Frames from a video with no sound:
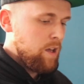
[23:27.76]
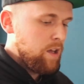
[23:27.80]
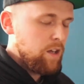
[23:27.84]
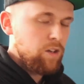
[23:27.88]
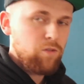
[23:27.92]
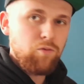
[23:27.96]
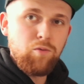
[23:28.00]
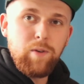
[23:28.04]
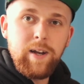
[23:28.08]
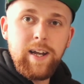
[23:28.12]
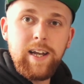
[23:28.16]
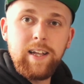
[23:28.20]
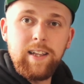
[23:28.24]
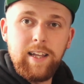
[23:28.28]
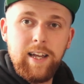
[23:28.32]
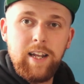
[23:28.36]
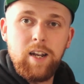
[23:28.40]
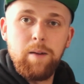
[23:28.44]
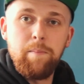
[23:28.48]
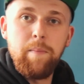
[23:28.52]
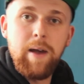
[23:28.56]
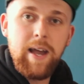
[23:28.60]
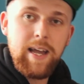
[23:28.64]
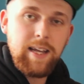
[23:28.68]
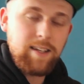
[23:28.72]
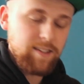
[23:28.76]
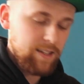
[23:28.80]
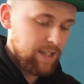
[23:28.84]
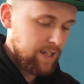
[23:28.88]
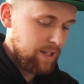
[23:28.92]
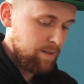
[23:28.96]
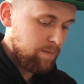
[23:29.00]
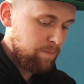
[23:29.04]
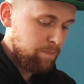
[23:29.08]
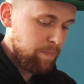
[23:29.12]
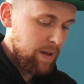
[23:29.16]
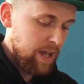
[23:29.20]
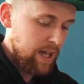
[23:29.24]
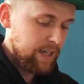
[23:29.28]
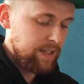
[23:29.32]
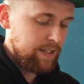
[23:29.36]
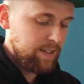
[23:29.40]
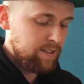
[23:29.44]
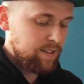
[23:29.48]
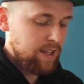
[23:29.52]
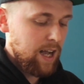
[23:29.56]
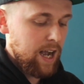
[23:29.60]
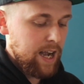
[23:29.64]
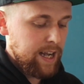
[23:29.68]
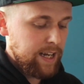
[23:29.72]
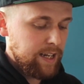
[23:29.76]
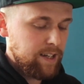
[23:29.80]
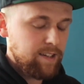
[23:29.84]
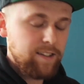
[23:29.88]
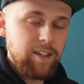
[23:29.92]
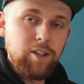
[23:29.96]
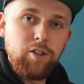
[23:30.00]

It's really an amazing bit of design because